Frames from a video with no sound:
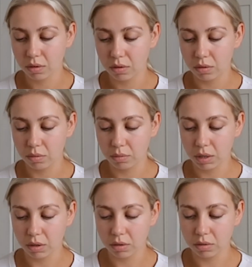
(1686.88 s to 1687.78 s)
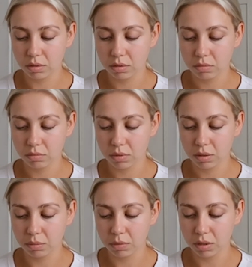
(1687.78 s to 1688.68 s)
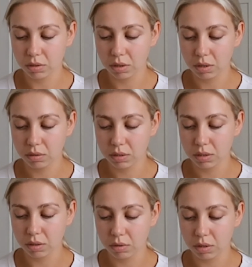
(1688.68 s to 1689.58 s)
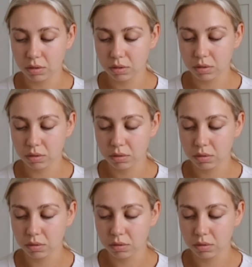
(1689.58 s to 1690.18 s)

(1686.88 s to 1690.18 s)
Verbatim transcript: Oh my god, I'm gonna die. It's so nice.